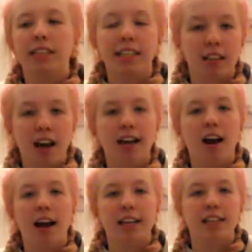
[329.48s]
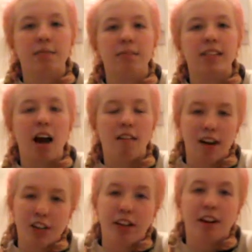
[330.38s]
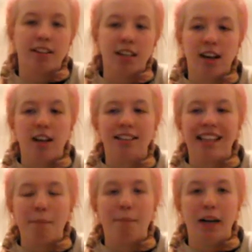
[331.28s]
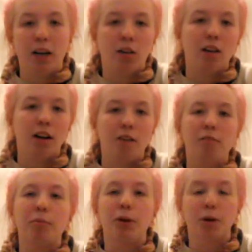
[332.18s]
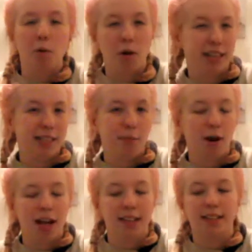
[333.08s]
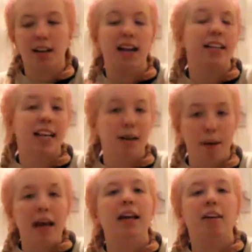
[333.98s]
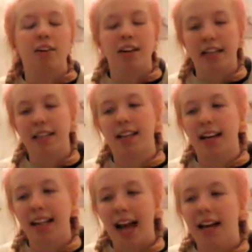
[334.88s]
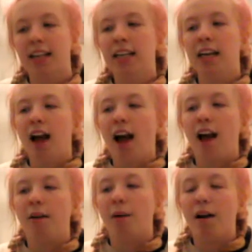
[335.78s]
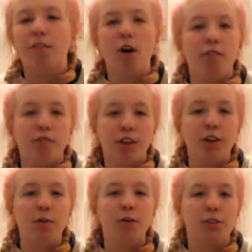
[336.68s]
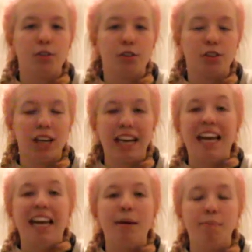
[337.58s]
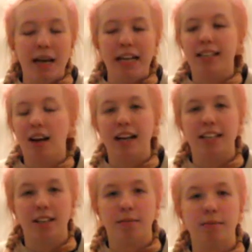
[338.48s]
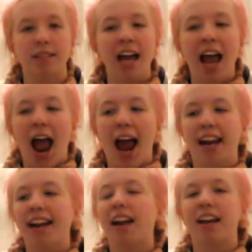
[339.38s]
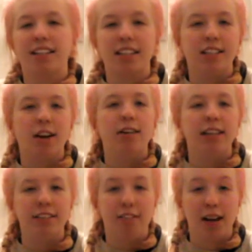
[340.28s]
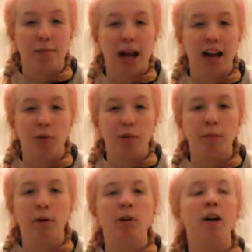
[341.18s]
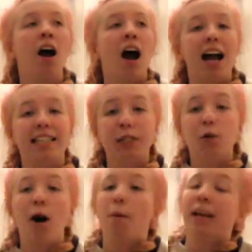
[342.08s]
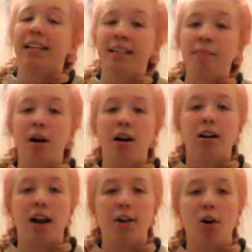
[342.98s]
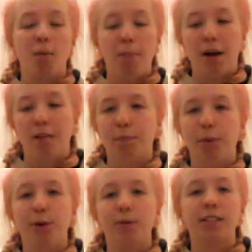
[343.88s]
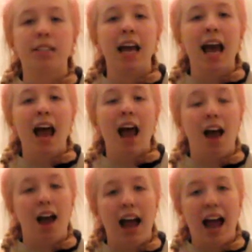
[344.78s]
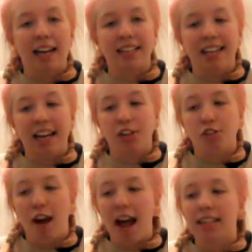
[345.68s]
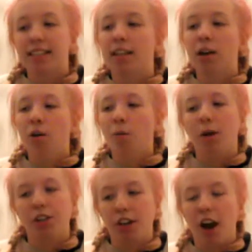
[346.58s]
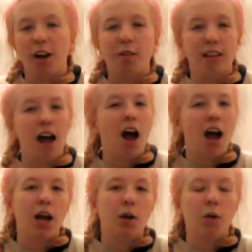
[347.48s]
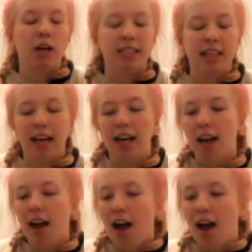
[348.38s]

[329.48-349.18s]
designer items that are actually going to last that bit longer from good quality brands like Ted Baker and things like that. I've got a few key piece items and I'd like to slowly develop that a little bit more. I did quite well in Denmark. I got a pair of boots and a dress which are kind of that higher quality,